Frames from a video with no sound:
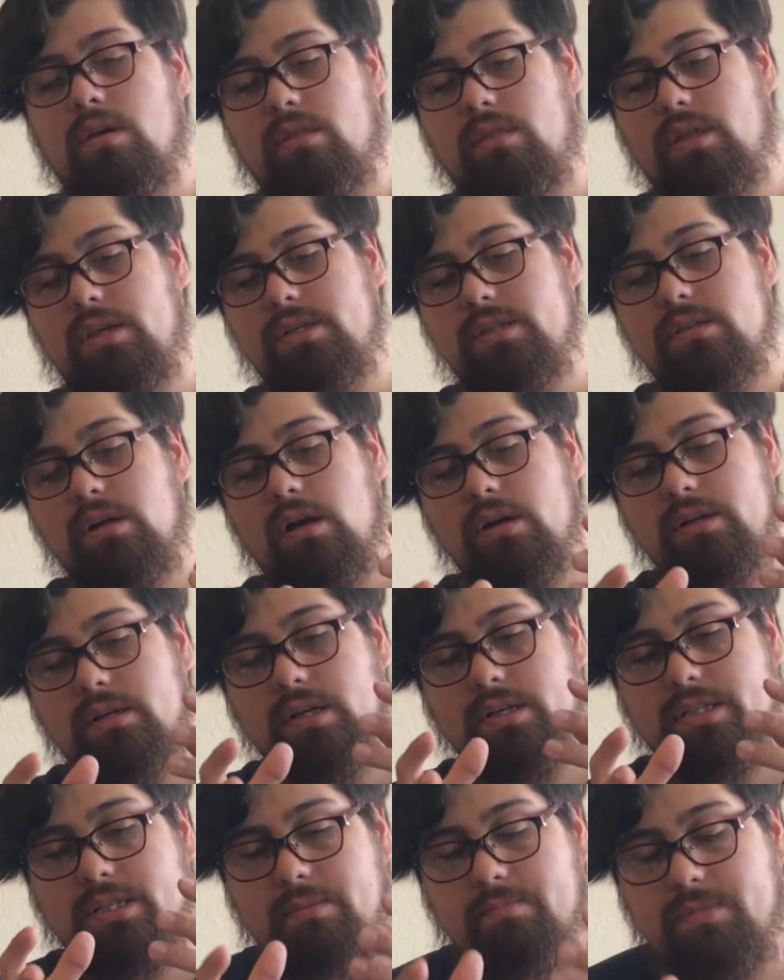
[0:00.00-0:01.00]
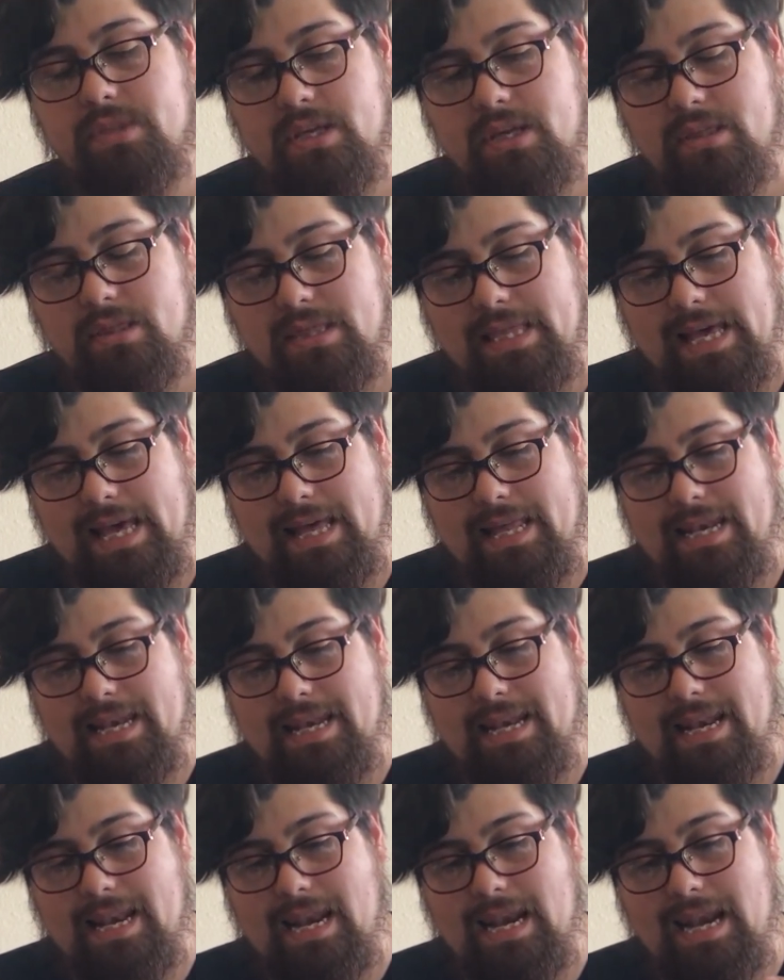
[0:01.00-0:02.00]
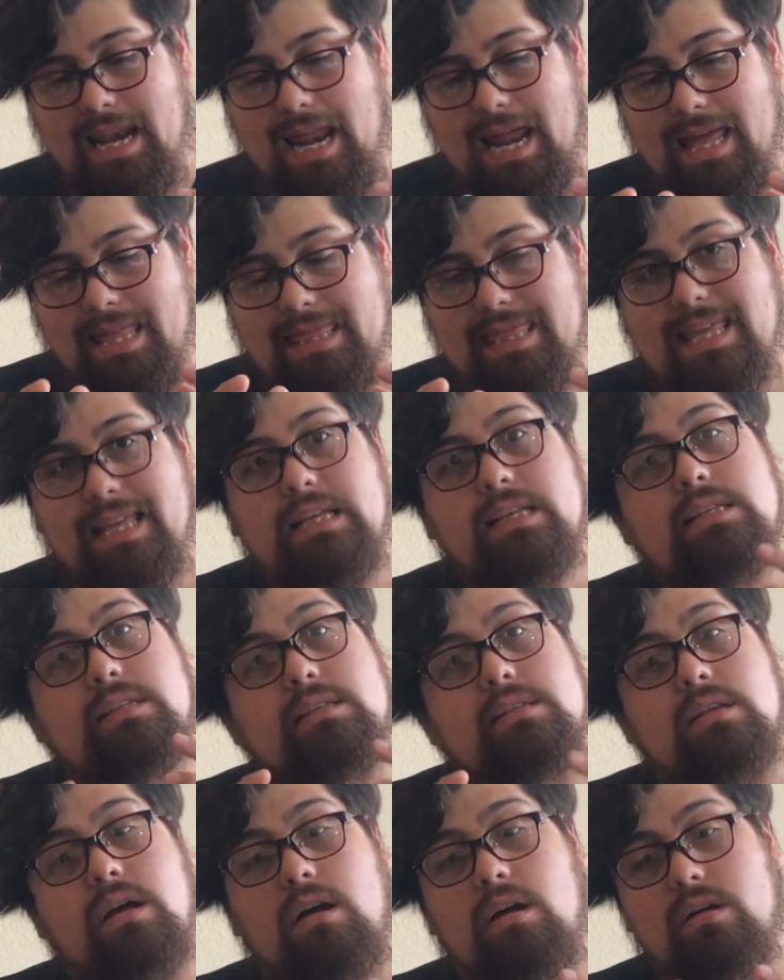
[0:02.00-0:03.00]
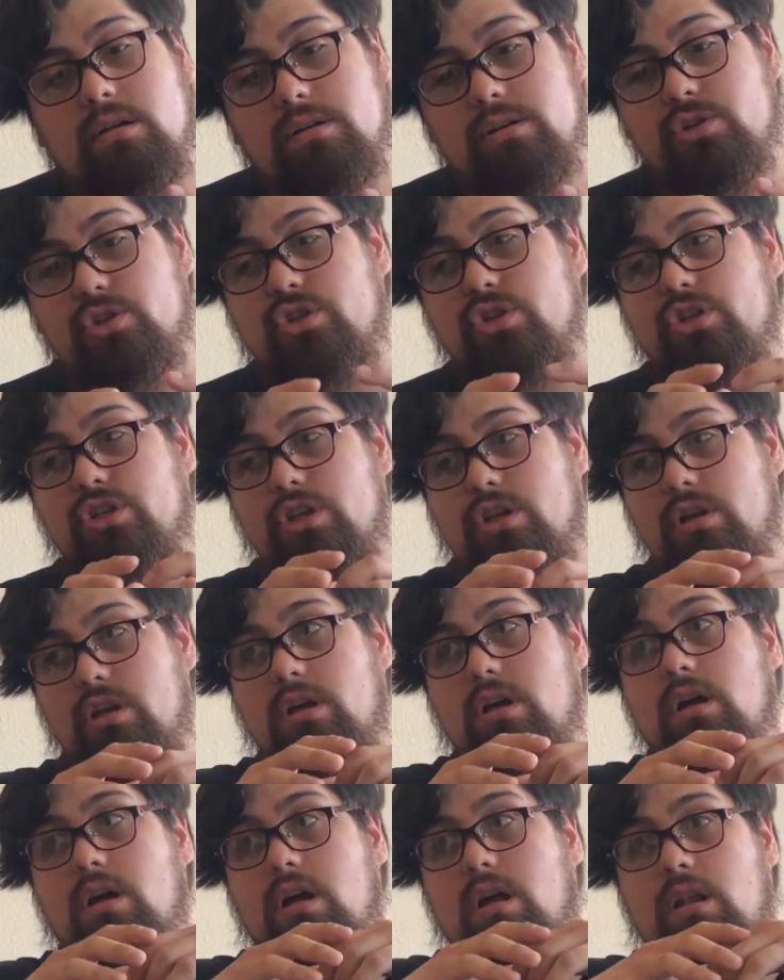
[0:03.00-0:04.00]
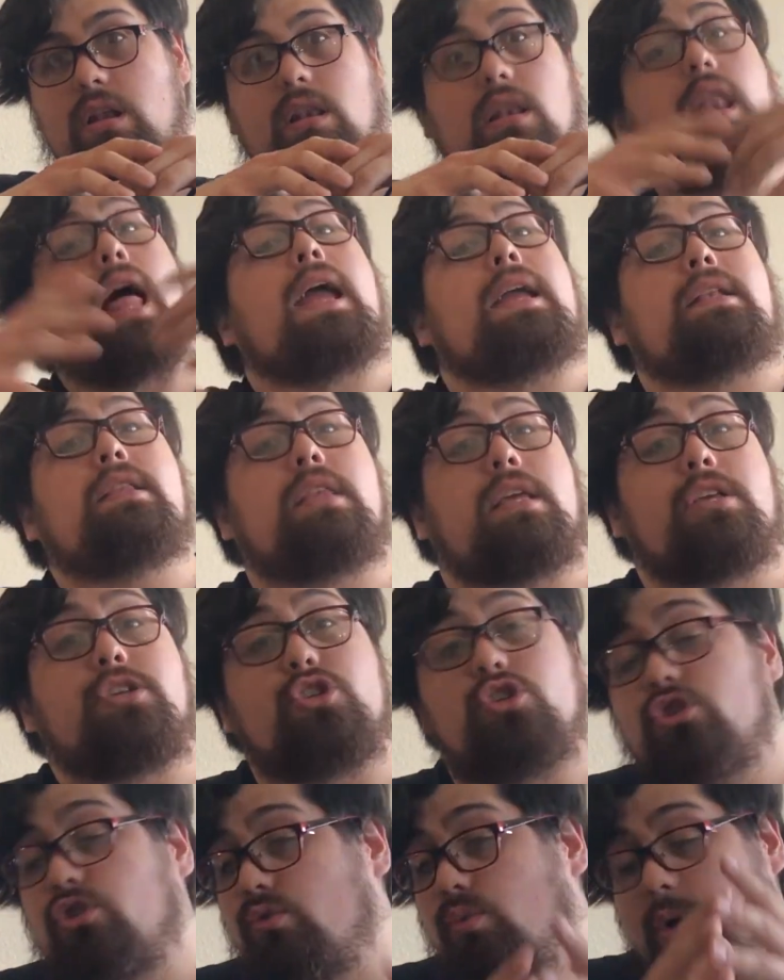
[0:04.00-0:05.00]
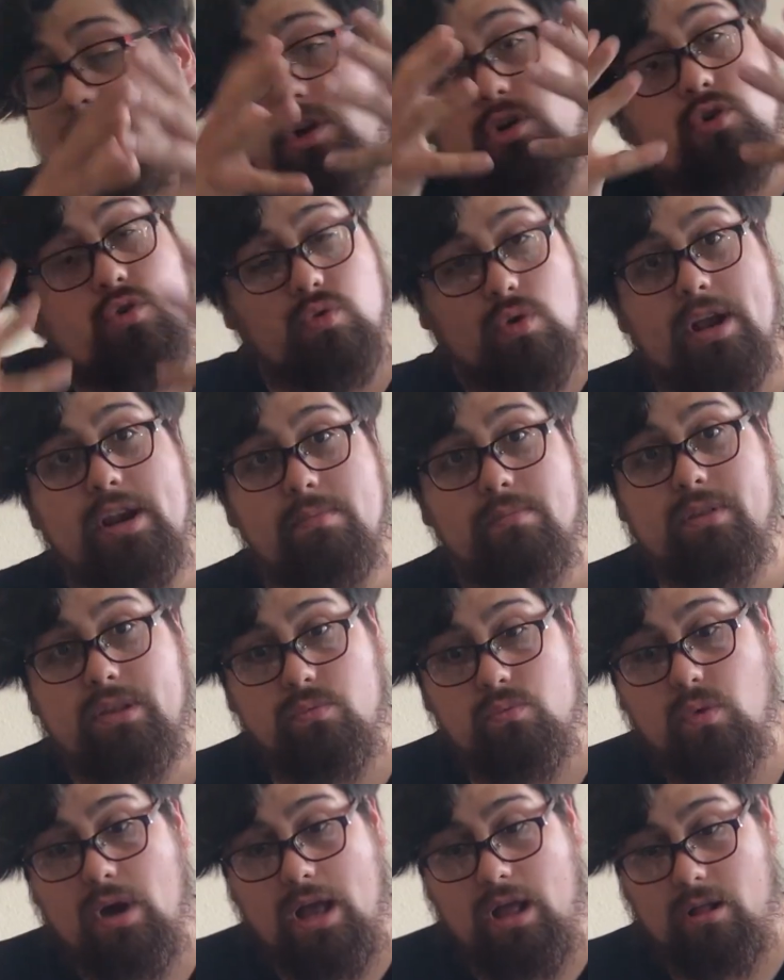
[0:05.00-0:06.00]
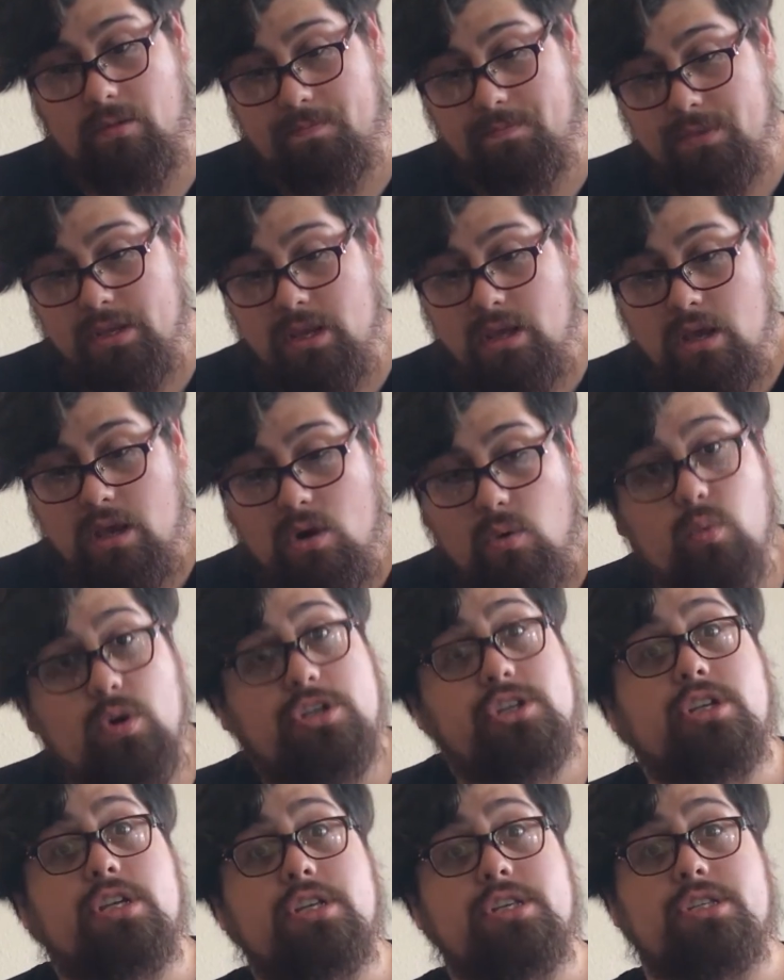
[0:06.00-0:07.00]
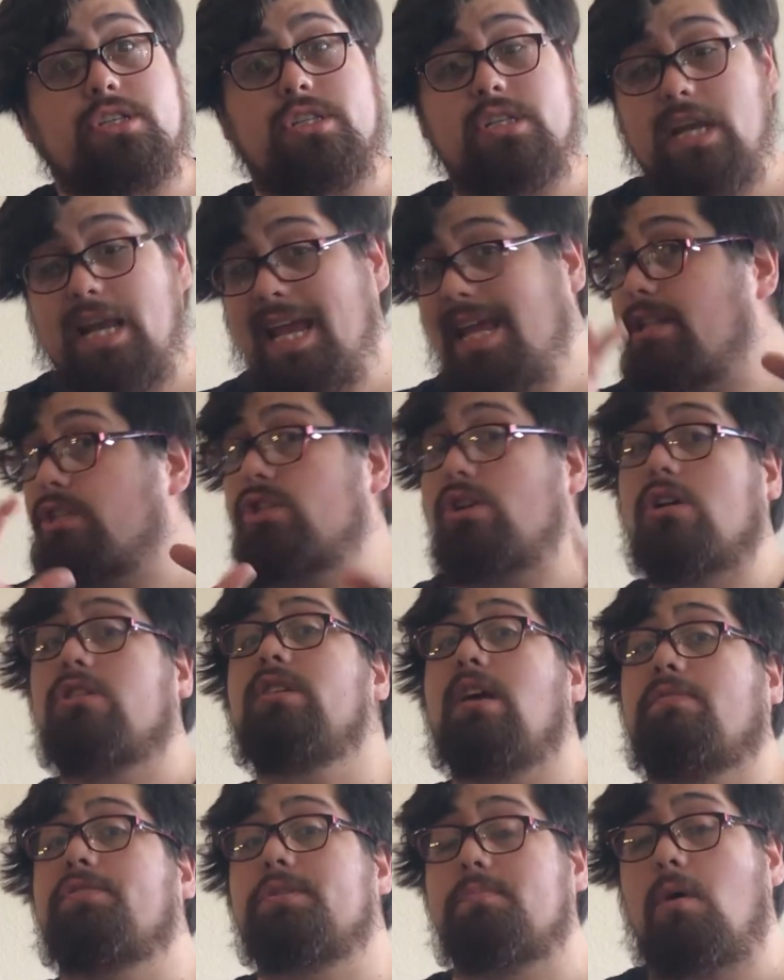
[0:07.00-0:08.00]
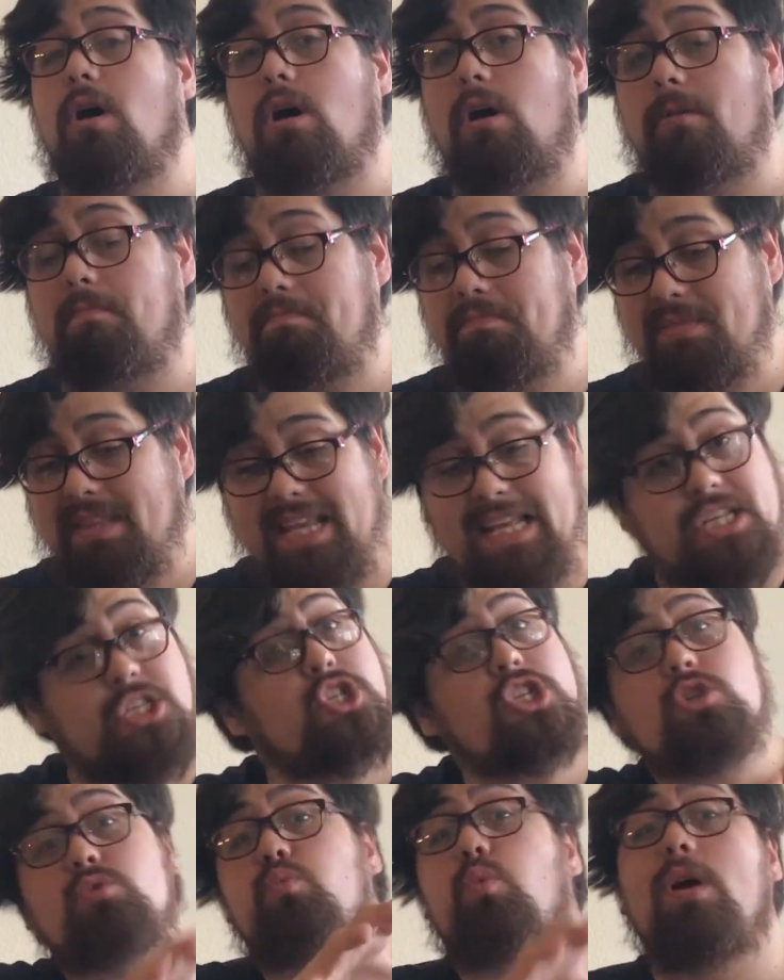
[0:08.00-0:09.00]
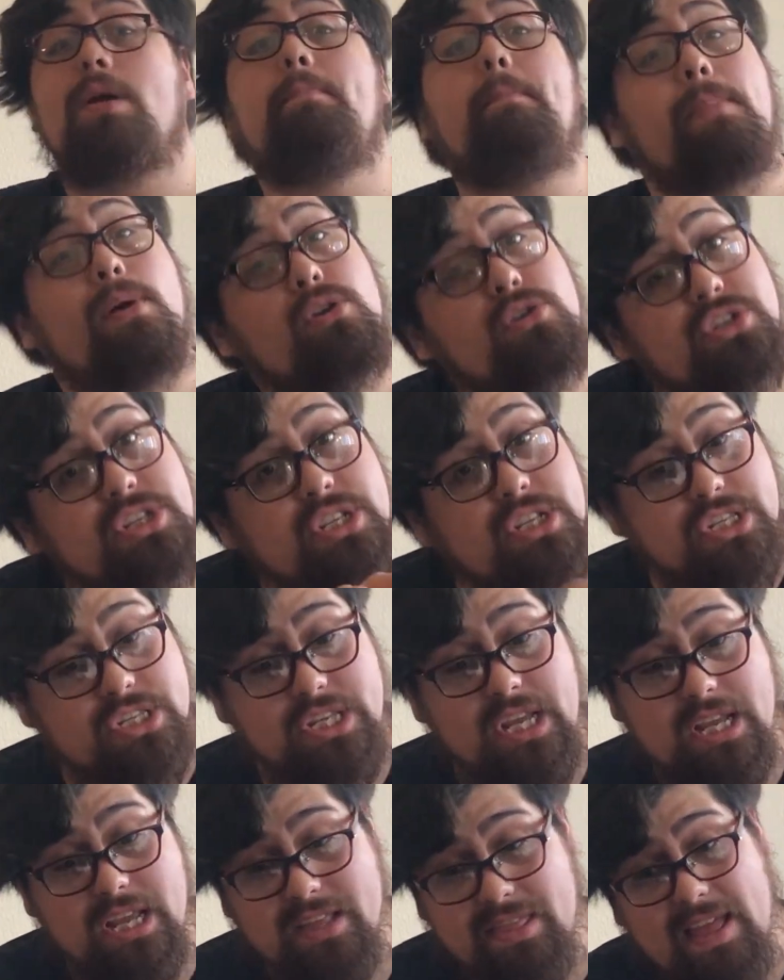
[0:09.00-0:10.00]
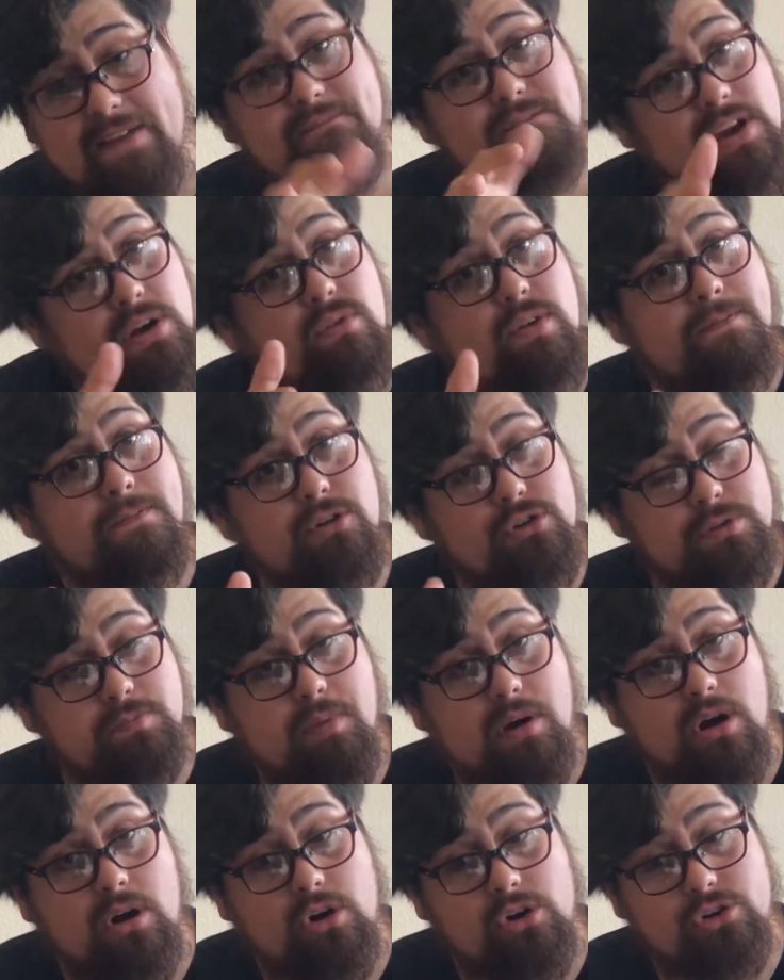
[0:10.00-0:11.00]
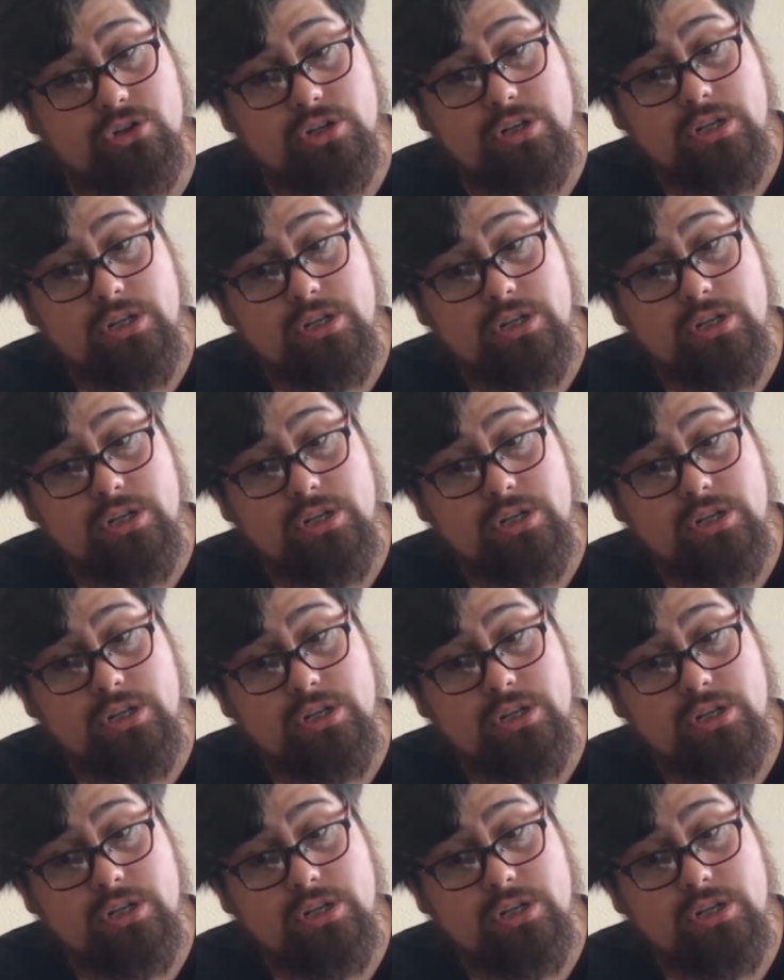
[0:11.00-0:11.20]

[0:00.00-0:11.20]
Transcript: This song does something that I think songs like this do incredibly well, which is it starts off small. It's just one person singing that very first part,